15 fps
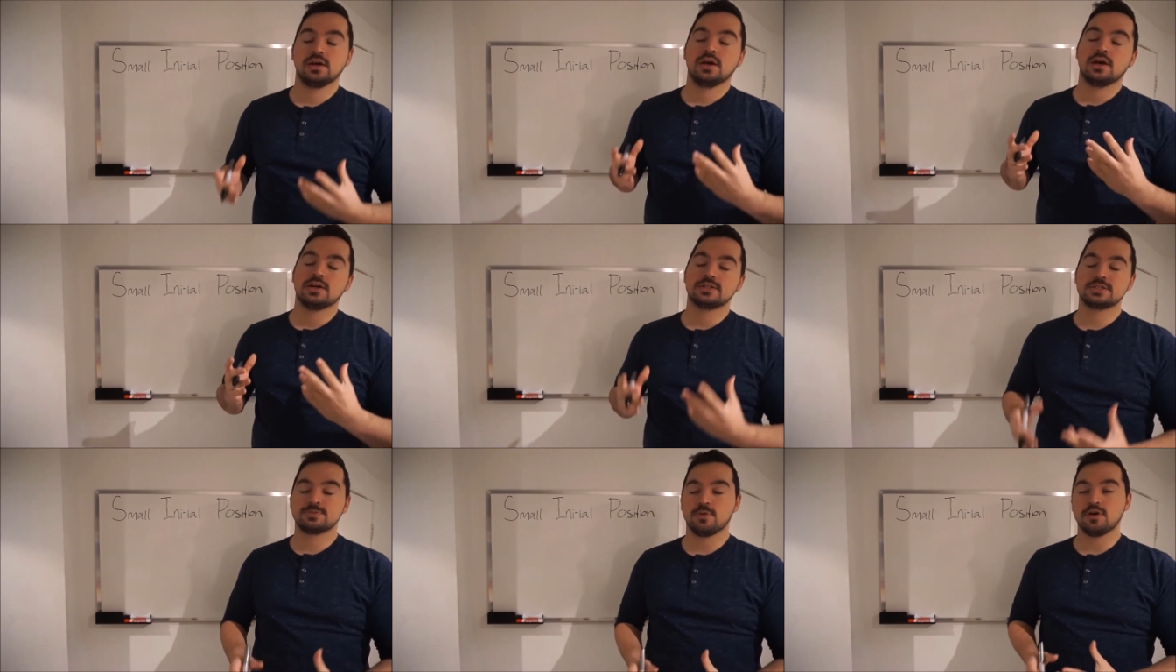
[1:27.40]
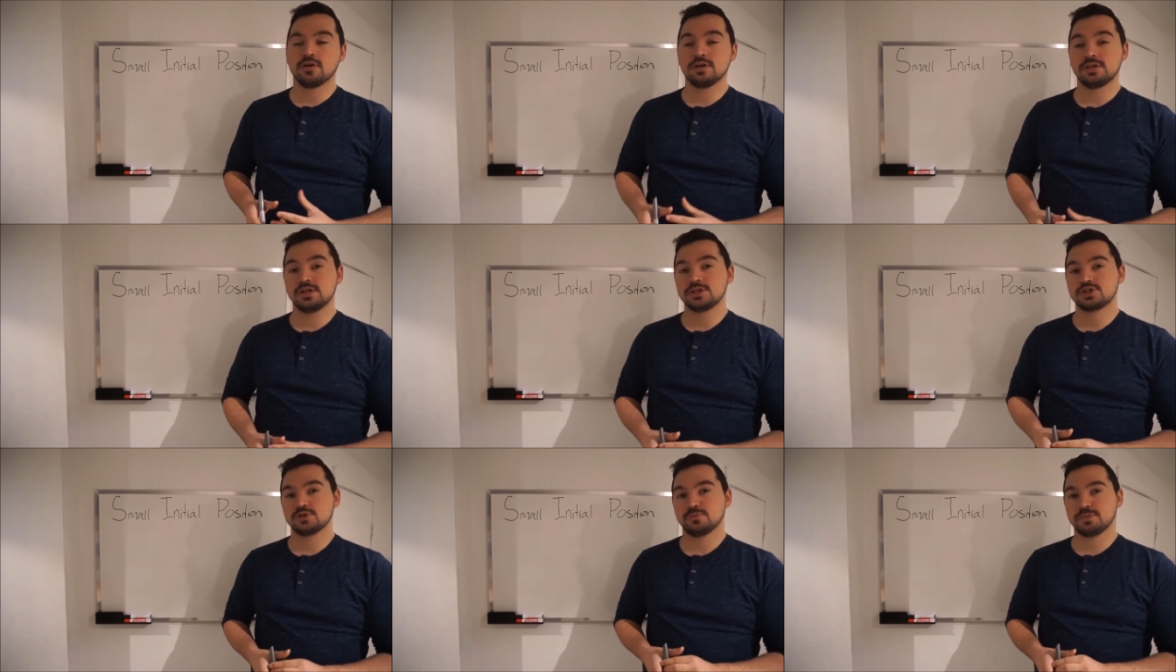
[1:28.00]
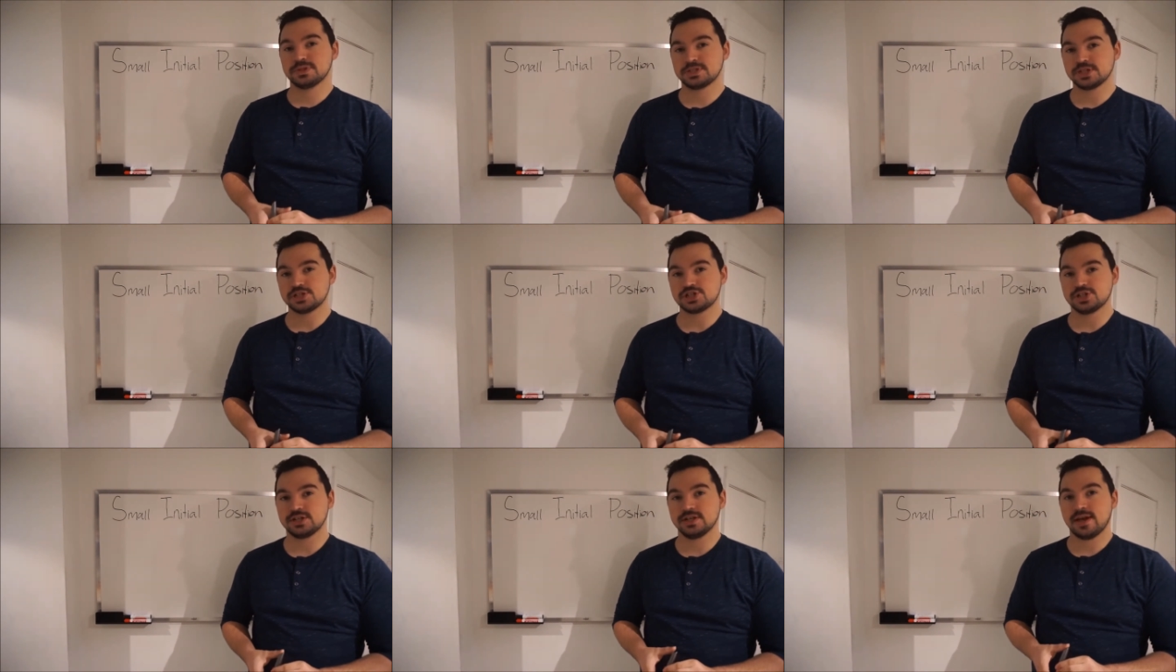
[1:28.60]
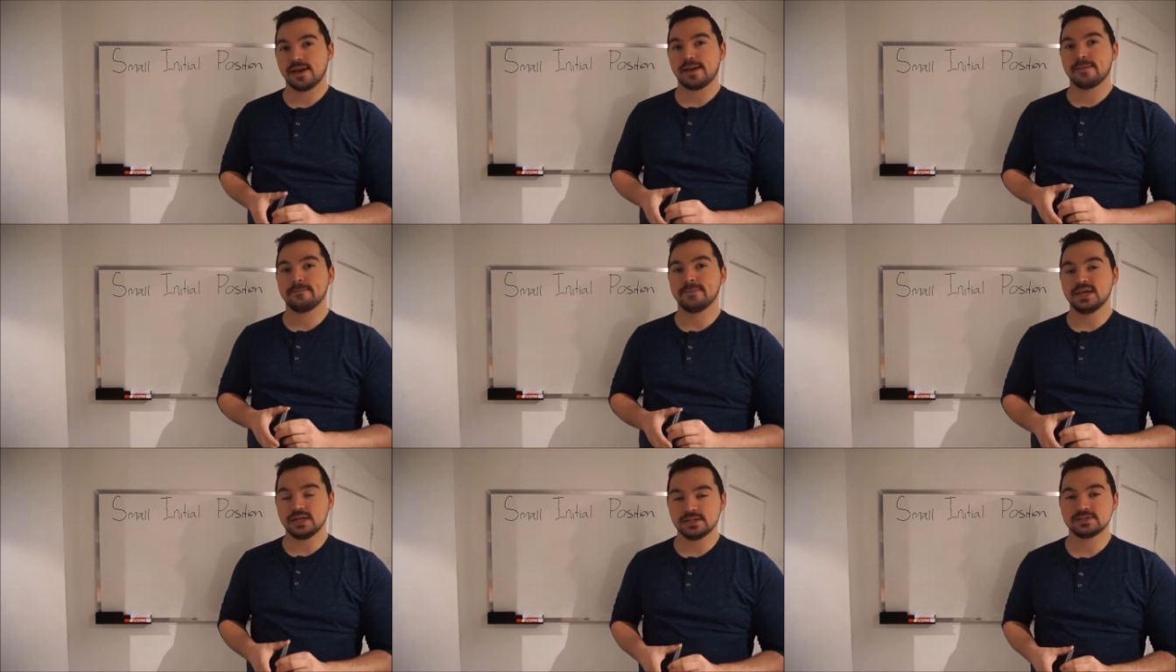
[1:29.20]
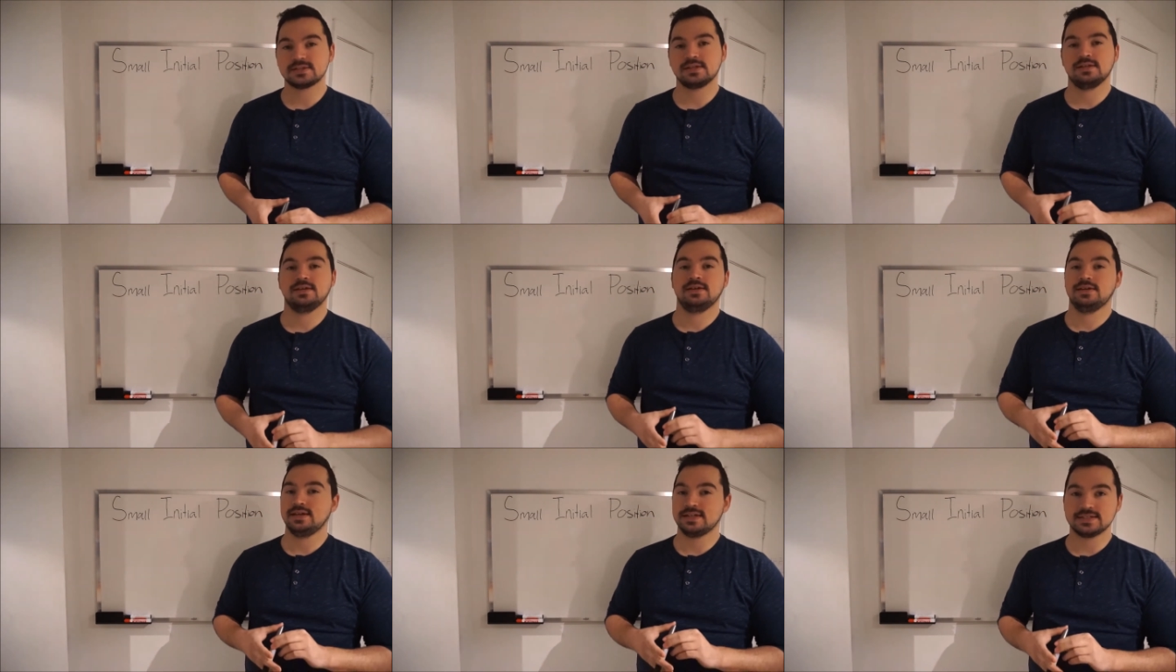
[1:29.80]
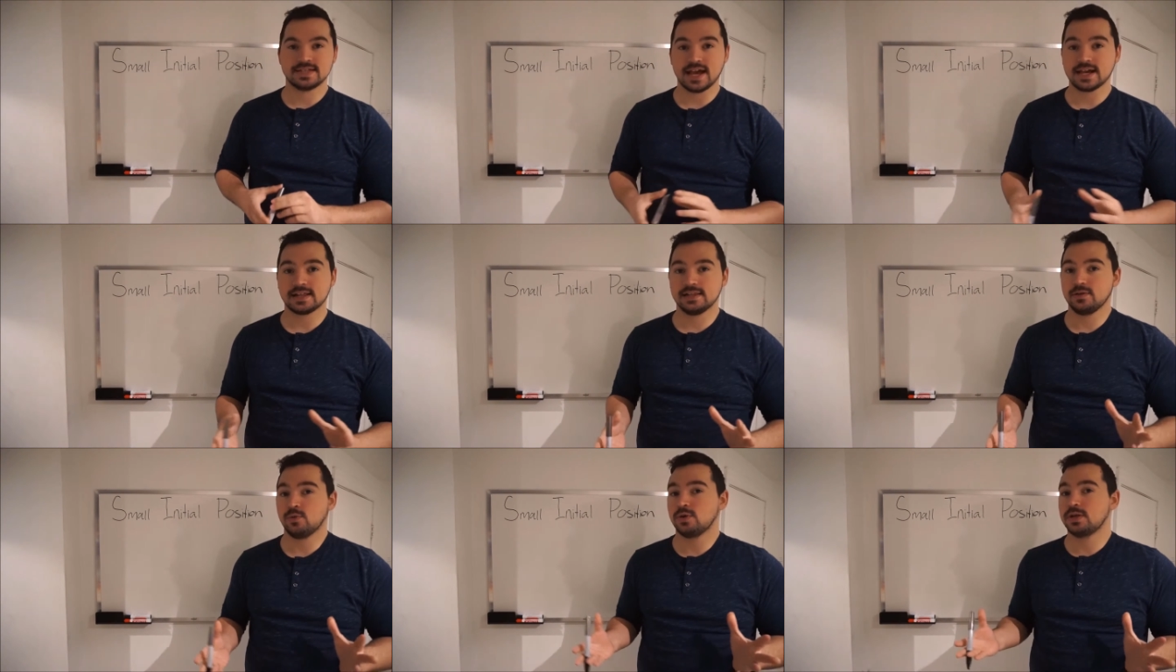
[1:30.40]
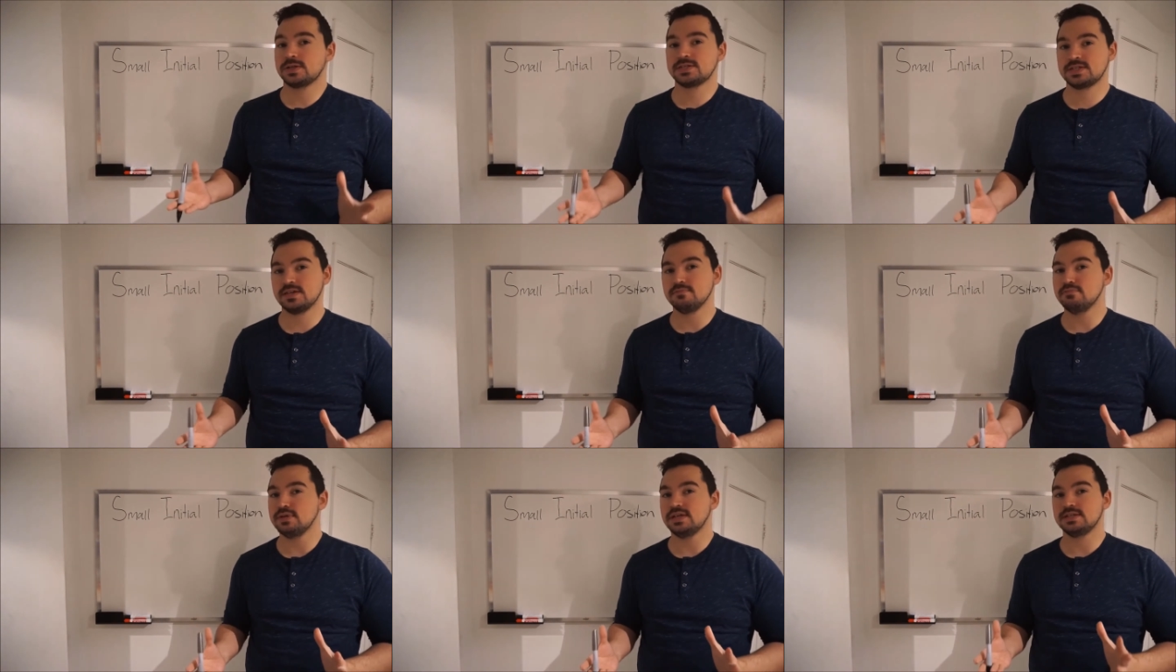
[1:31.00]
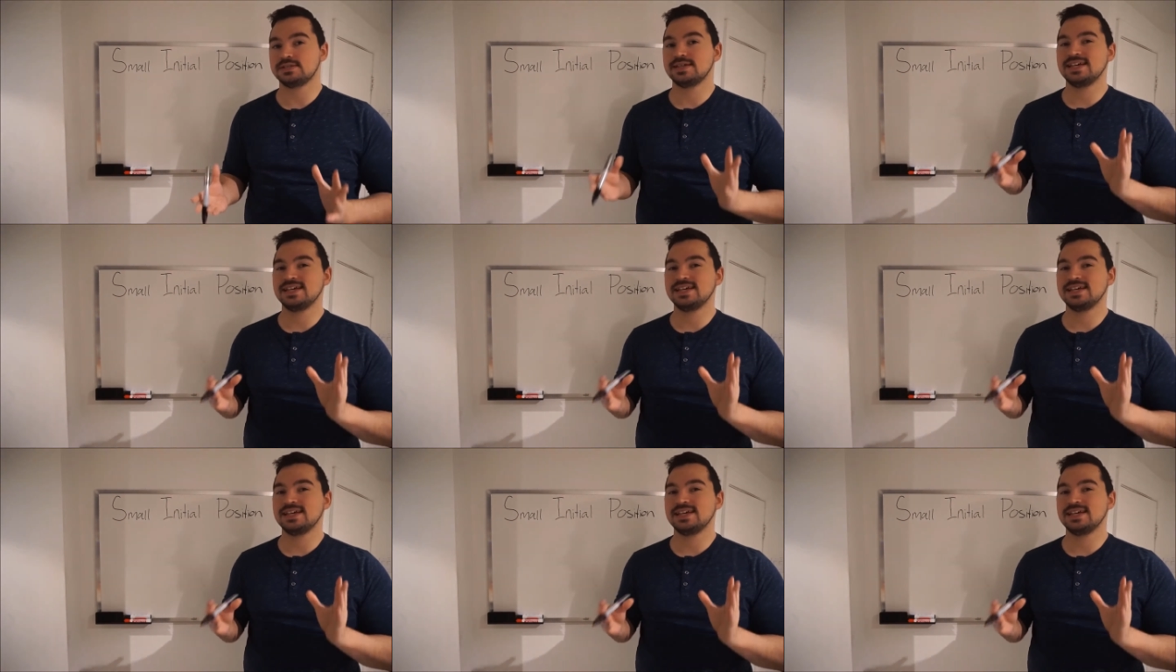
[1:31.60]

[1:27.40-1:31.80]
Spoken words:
A small initial position means exactly what a sip means,